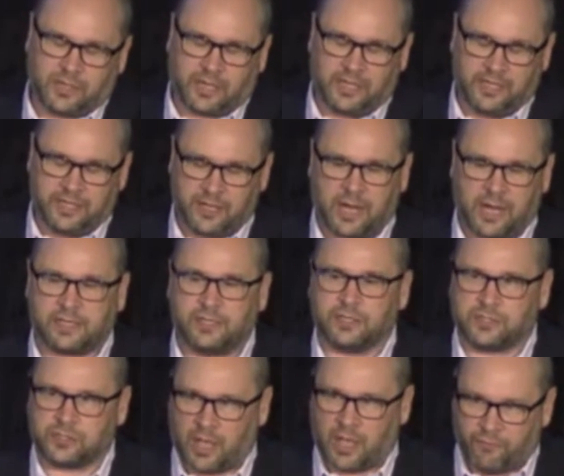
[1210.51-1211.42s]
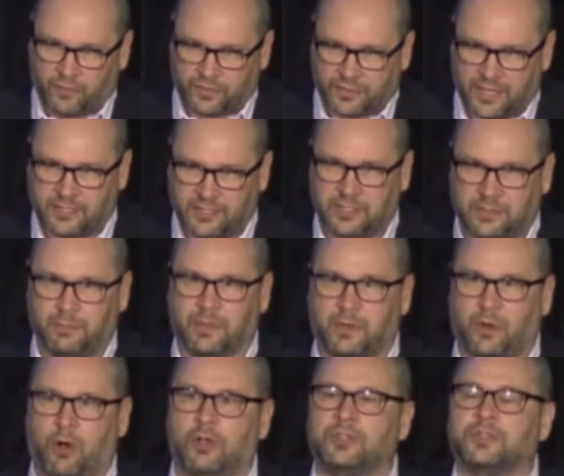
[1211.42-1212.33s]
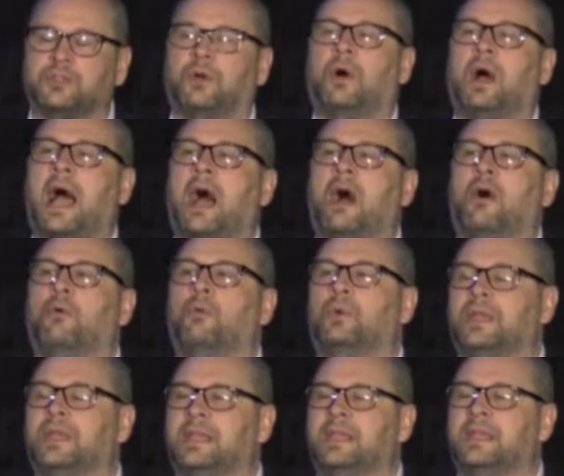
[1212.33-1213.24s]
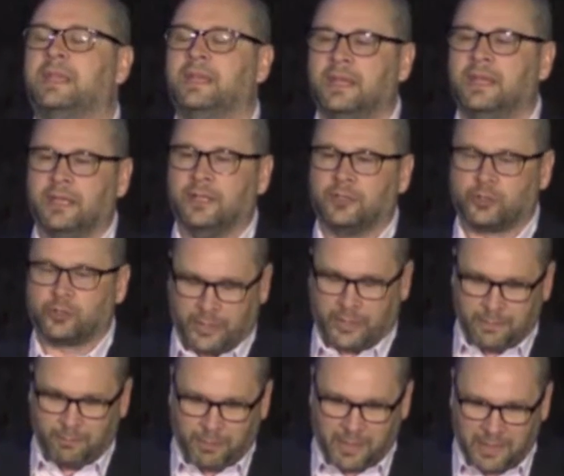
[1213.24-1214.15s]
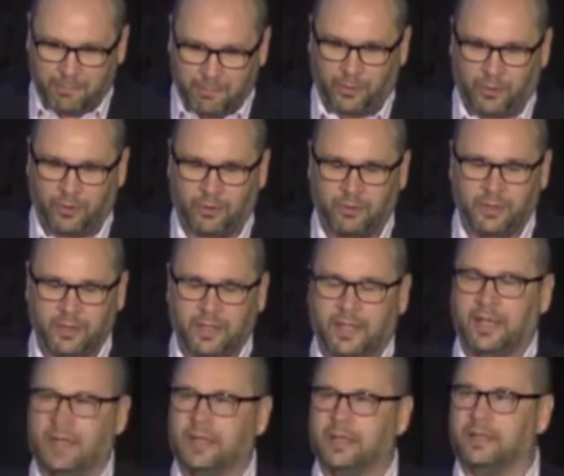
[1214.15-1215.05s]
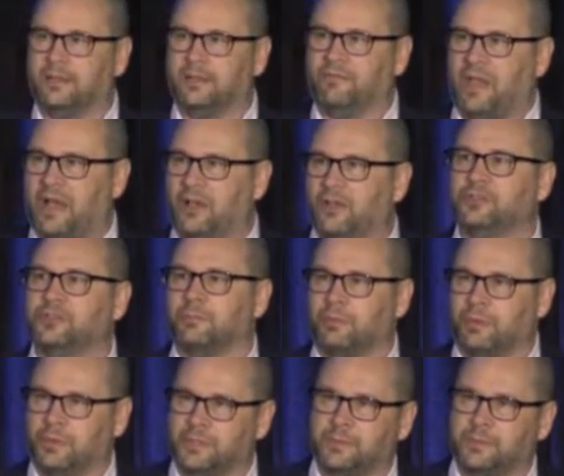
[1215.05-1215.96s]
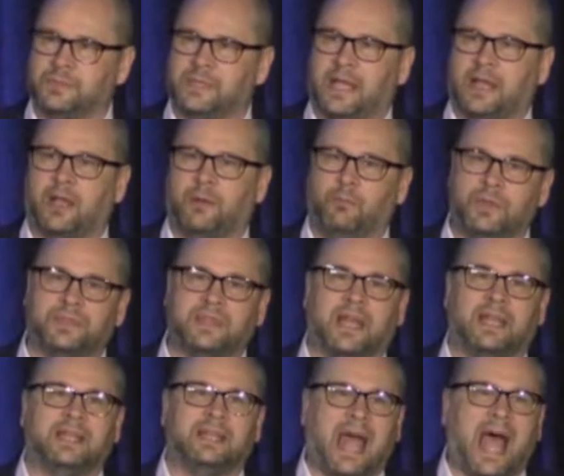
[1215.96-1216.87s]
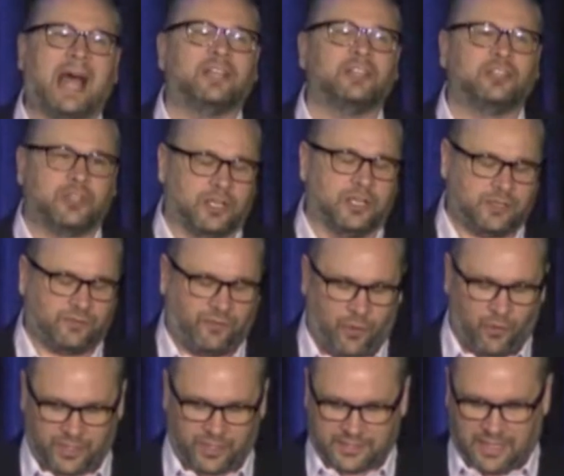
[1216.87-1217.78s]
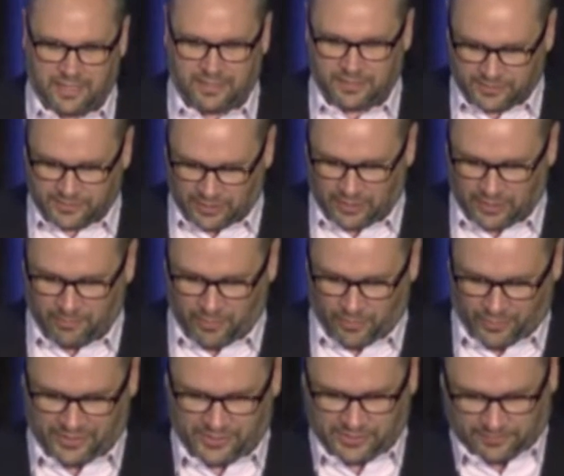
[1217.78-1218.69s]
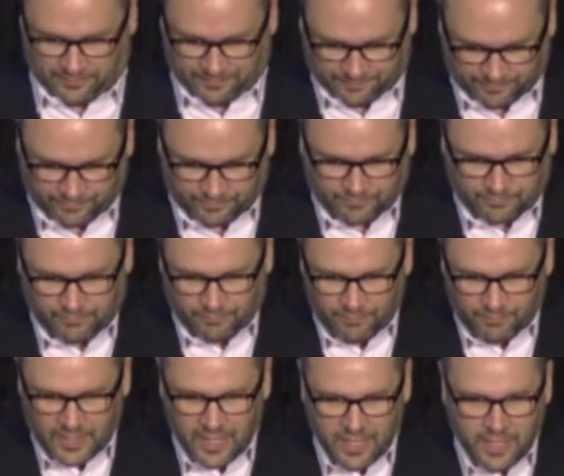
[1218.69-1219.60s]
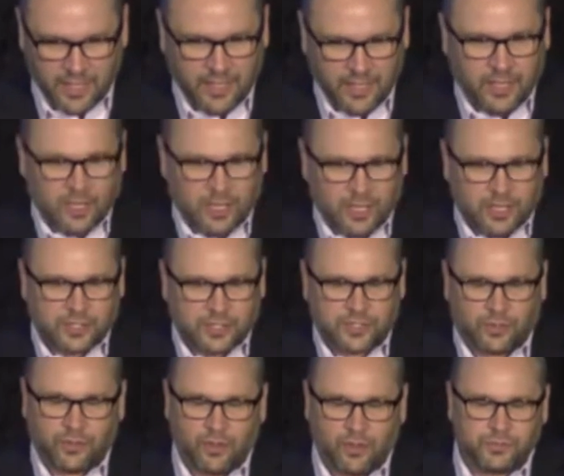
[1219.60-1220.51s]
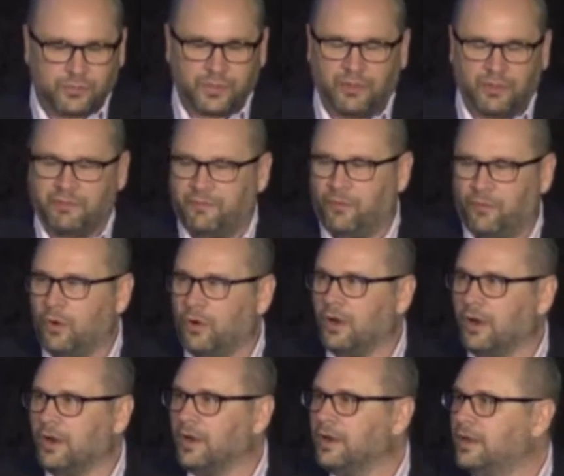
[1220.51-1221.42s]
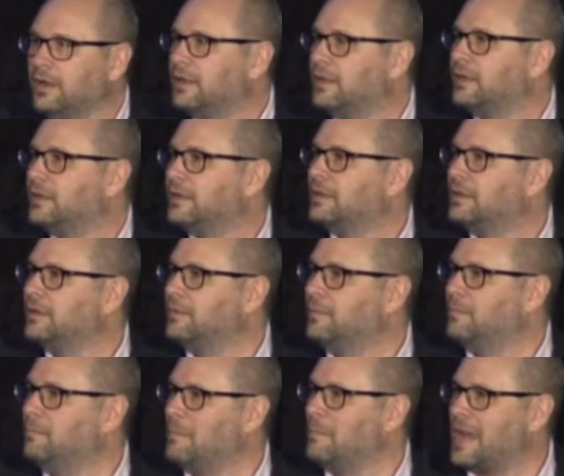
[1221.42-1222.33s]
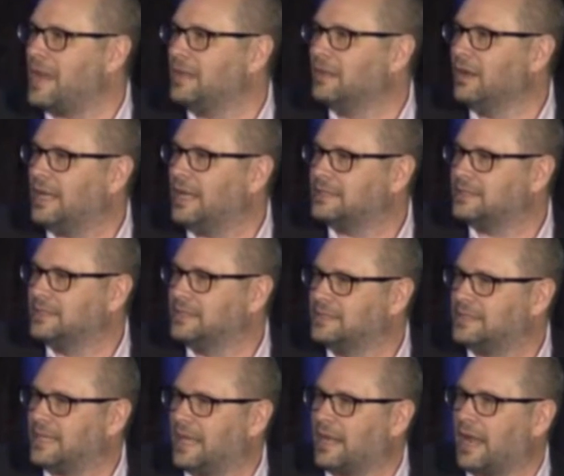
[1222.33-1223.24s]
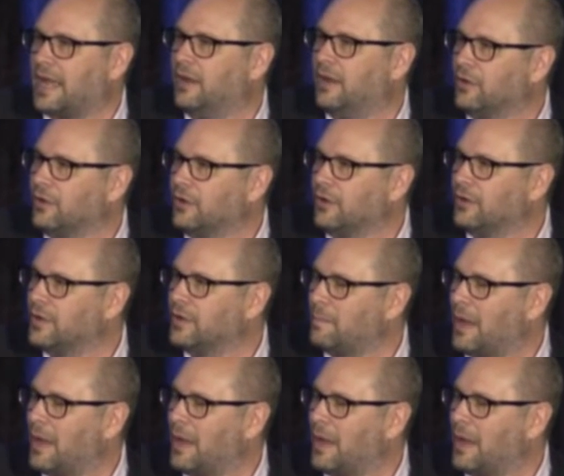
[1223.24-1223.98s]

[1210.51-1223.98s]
conduct software testing, but also how we treat people, the values and principles that come with that, not just focus on the ceremonies. So those were the 4 main lessons that I learned